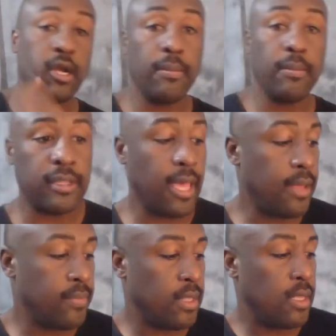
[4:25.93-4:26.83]
Sorry about
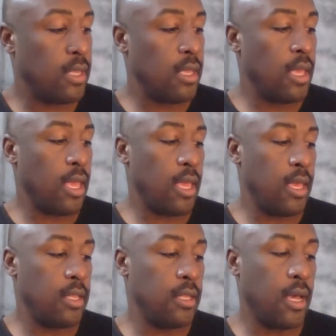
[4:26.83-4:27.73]
that.
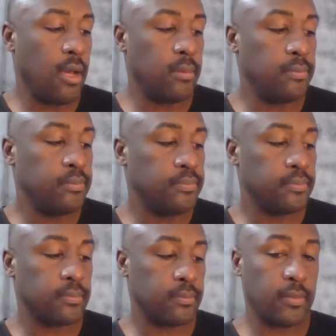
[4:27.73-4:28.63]
And I'm
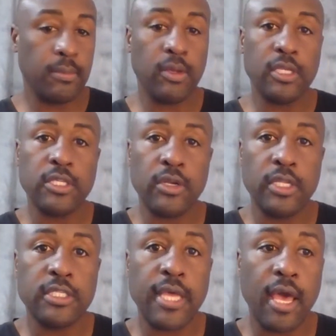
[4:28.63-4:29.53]
going to
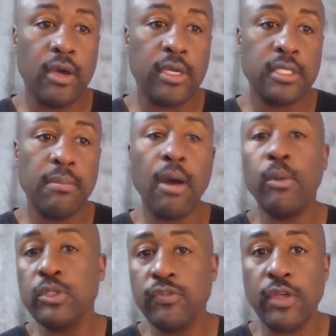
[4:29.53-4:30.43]
turn this down because
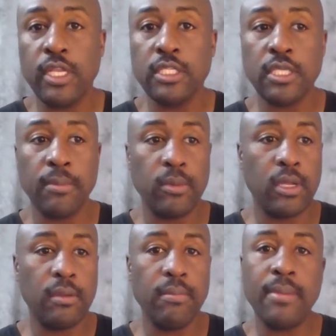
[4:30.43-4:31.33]
I'm almost finished.
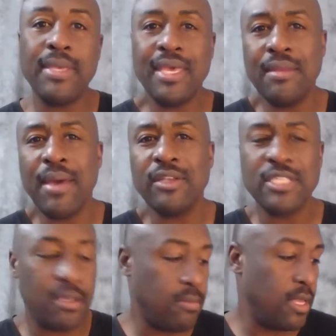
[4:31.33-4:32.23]
I'm going to maybe hit
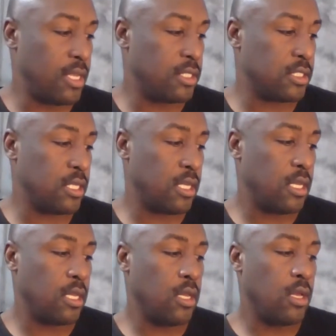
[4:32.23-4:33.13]
about 10 minutes
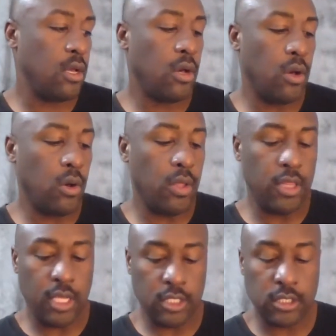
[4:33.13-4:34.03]

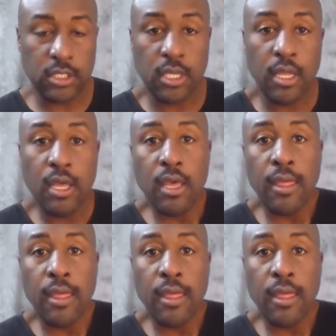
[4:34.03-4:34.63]
on this.